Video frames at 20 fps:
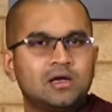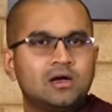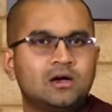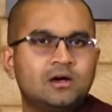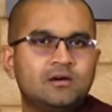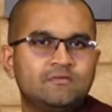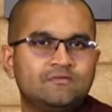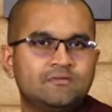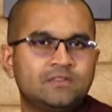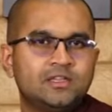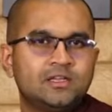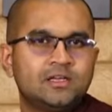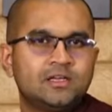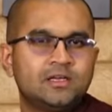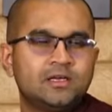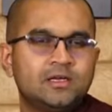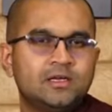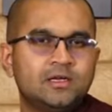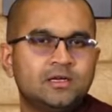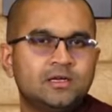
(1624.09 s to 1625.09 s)
of
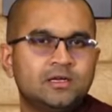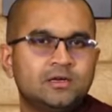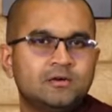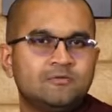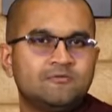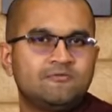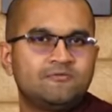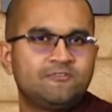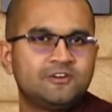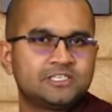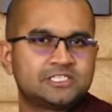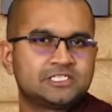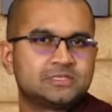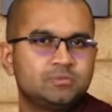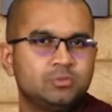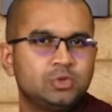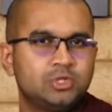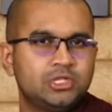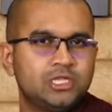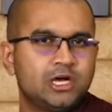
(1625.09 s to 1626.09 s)
the first
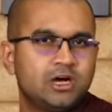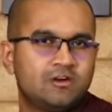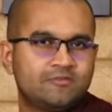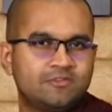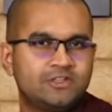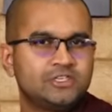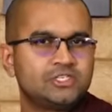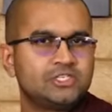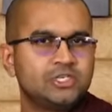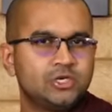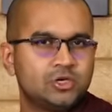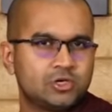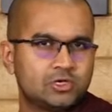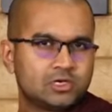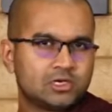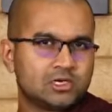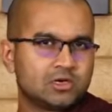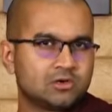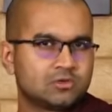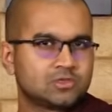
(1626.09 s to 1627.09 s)
Buddha of this
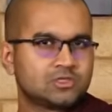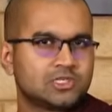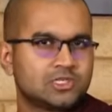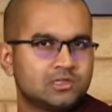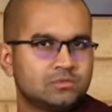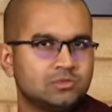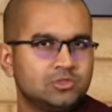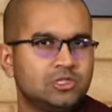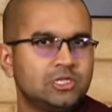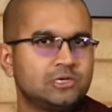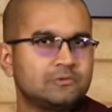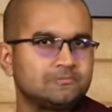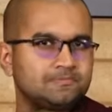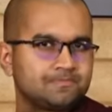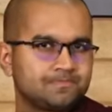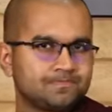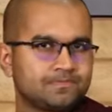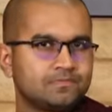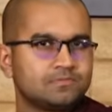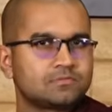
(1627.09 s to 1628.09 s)
eon, Kakusanda Buddha.
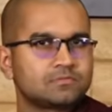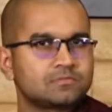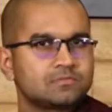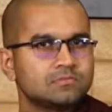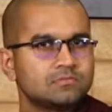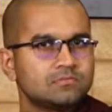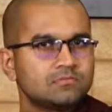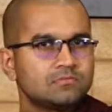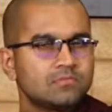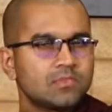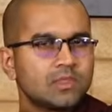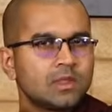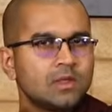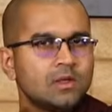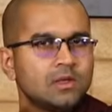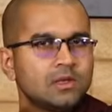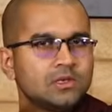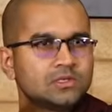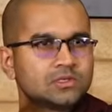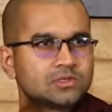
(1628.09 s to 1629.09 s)

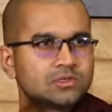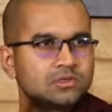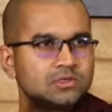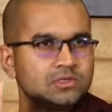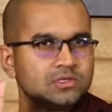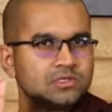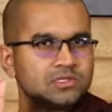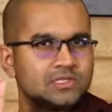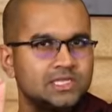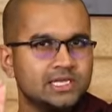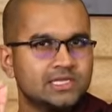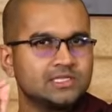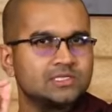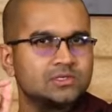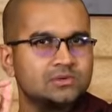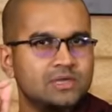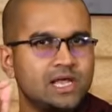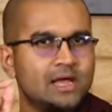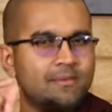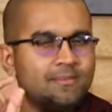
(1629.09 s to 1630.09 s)
So things
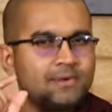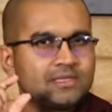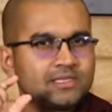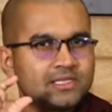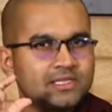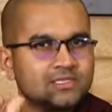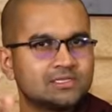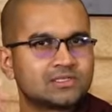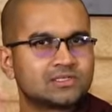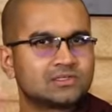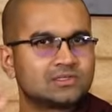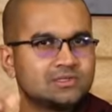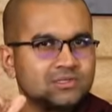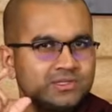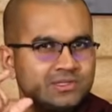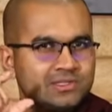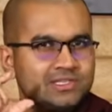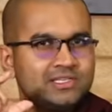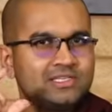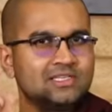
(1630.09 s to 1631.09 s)
could happen,
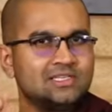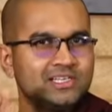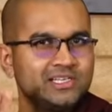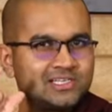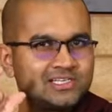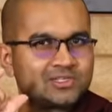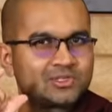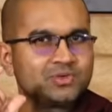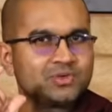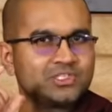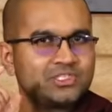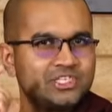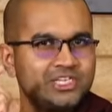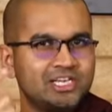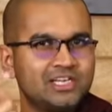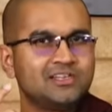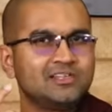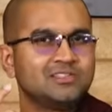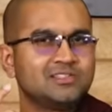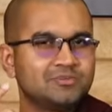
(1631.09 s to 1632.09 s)
things could
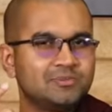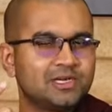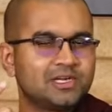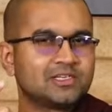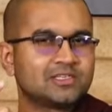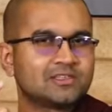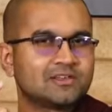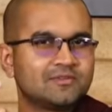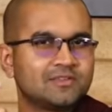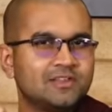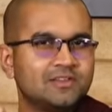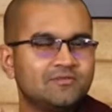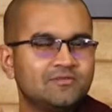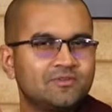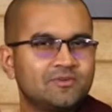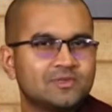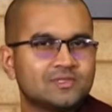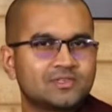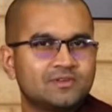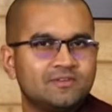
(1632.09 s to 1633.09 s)
change because of the
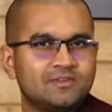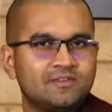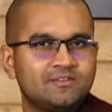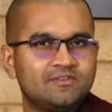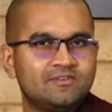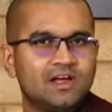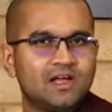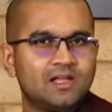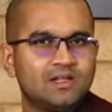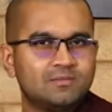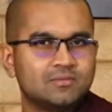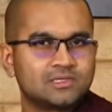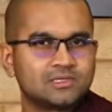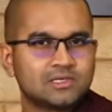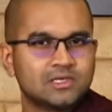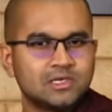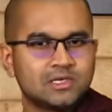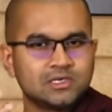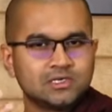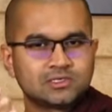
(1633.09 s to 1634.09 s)
influence of defilements.
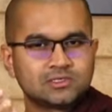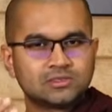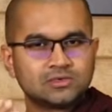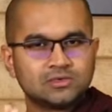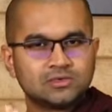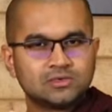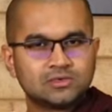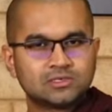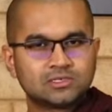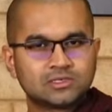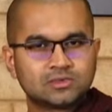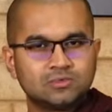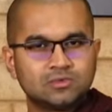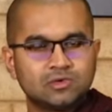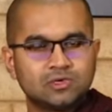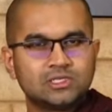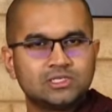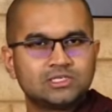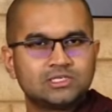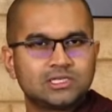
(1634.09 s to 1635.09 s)
So
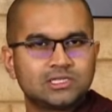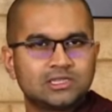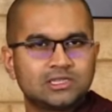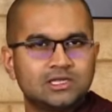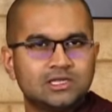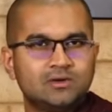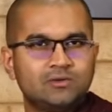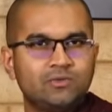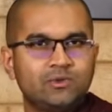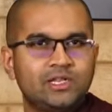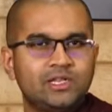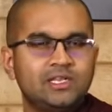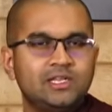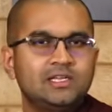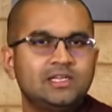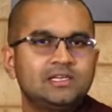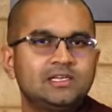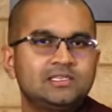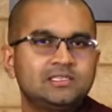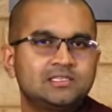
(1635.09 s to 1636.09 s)
Bodhisattva, when
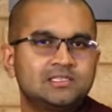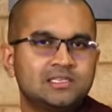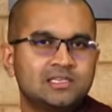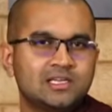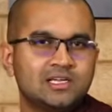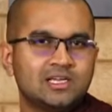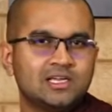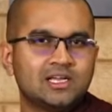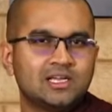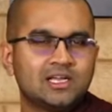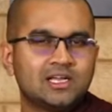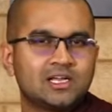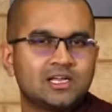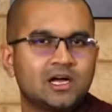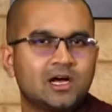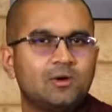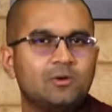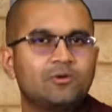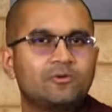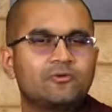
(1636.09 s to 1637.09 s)
he is
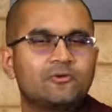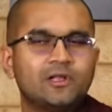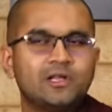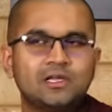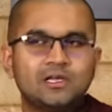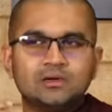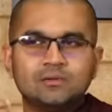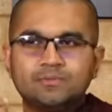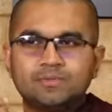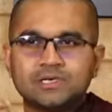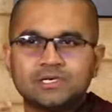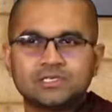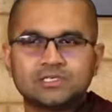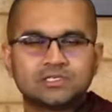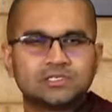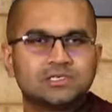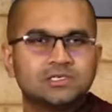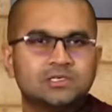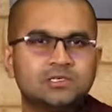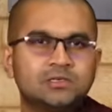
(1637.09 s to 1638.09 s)
encountering a
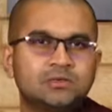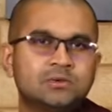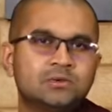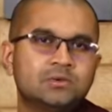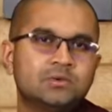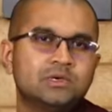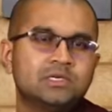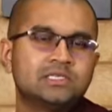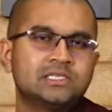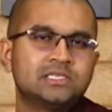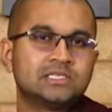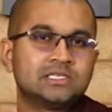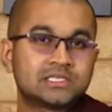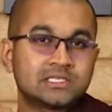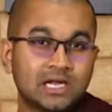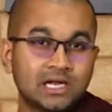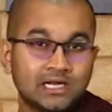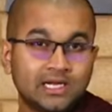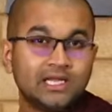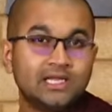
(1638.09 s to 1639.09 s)
person who is
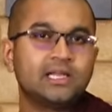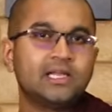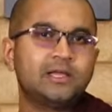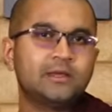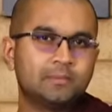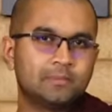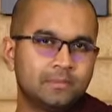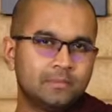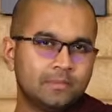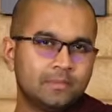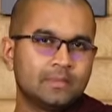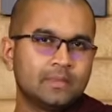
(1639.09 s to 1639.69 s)
insulting him